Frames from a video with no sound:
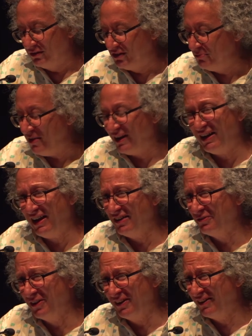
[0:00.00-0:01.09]
To make a
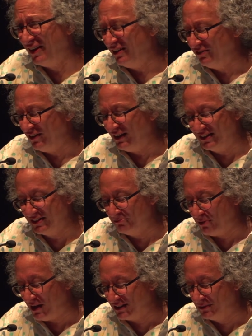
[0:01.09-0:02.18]
head really lifelike is
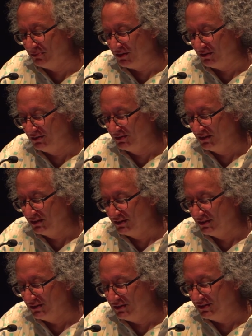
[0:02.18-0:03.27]
impossible,
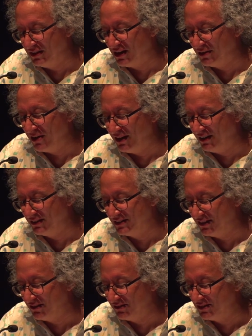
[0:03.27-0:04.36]
Giacometti
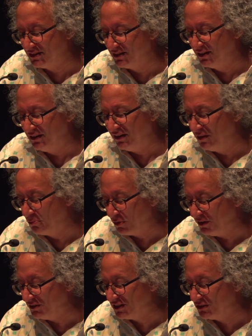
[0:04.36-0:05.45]
considers, and the more
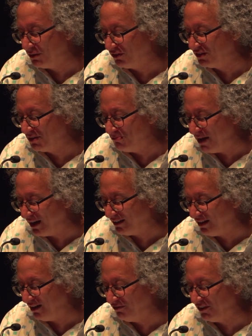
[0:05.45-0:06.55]
you struggle to make
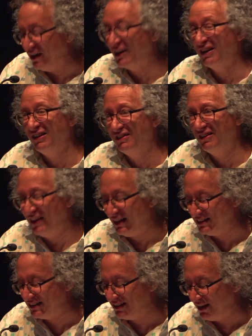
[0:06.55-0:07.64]
it lifelike, the
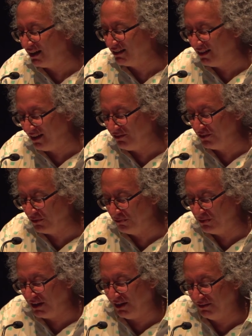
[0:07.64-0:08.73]
less like life it will
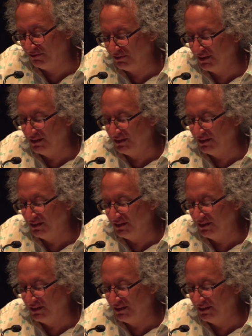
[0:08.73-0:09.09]
be.